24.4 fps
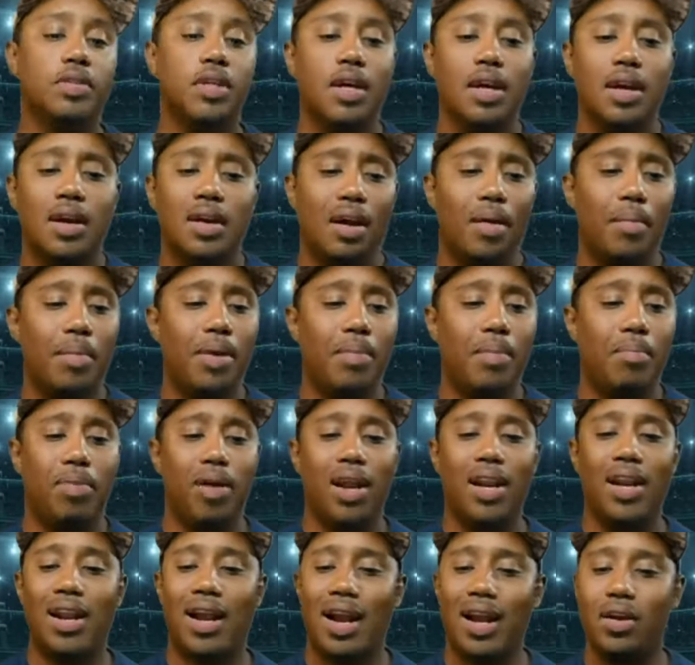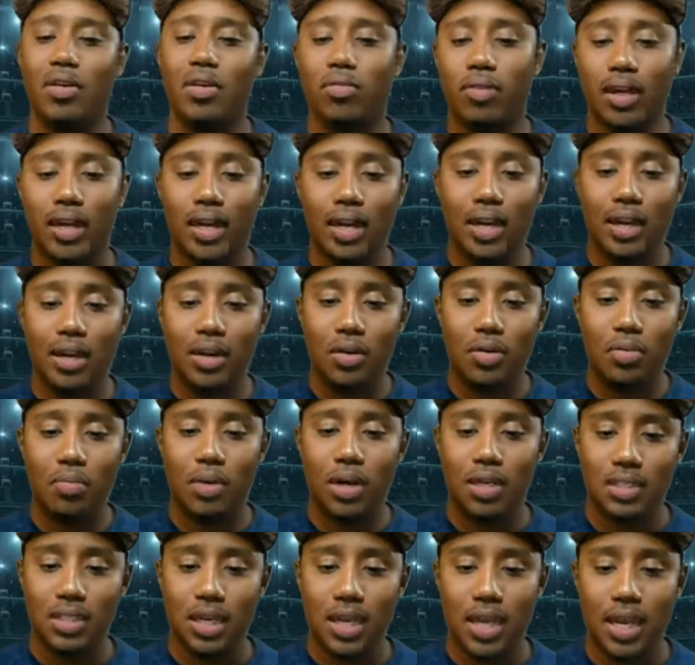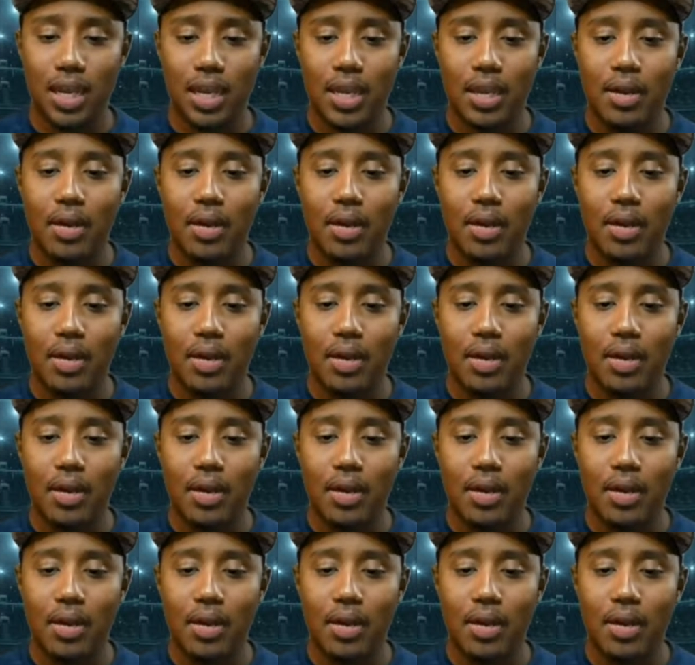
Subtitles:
I mean, Brandon Ayuk really didn't do much today.